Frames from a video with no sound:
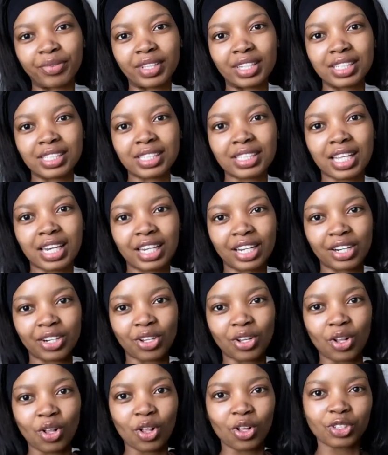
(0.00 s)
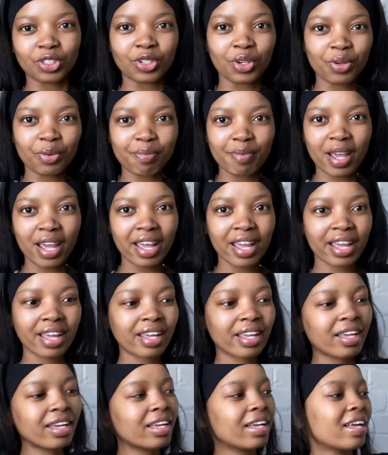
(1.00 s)
This little tote
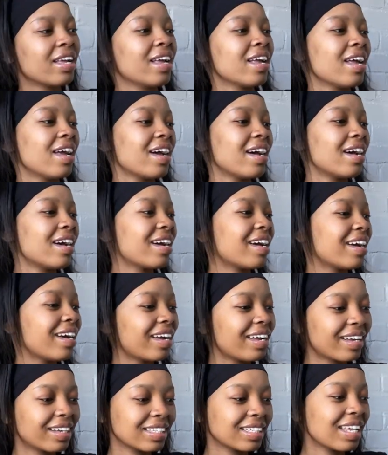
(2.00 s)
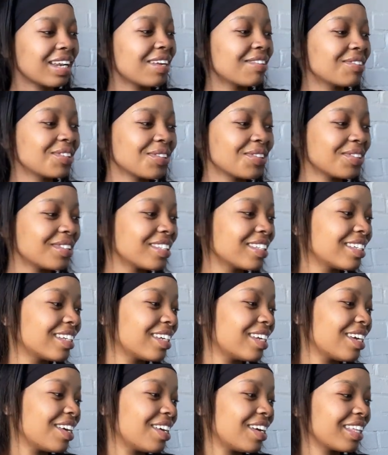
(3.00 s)
bag, because I love totes.
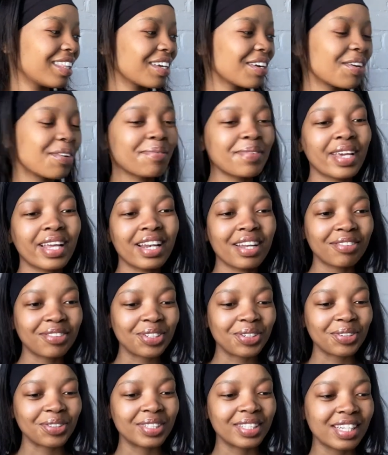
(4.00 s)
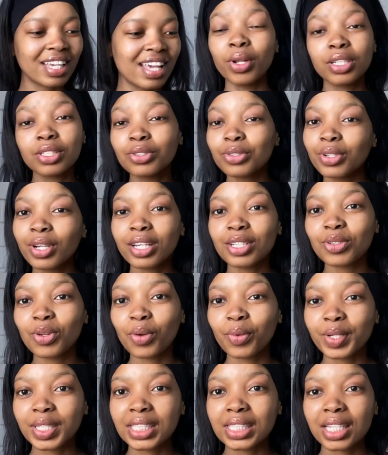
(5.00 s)
I think about me a lot too. As you guys
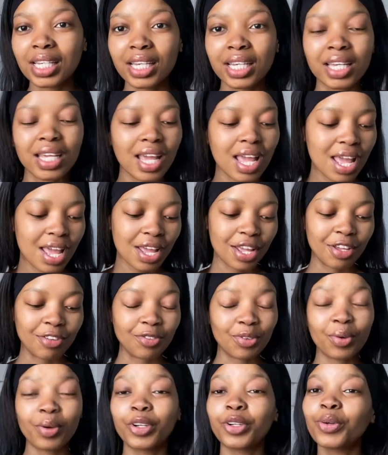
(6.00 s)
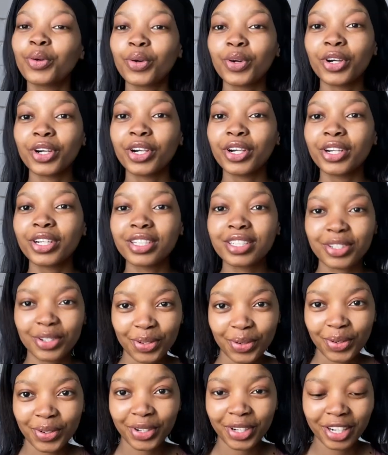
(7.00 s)
always say, if you adore her,
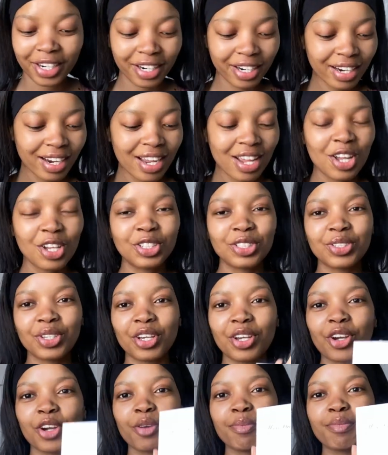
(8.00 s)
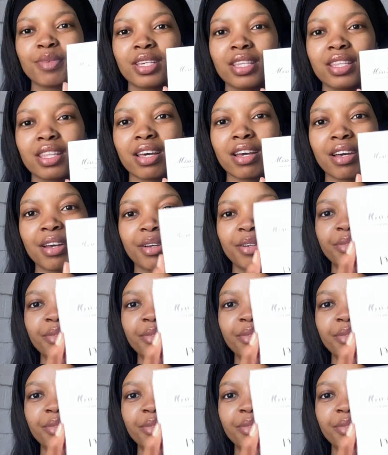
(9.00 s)
Dior her. So you got me the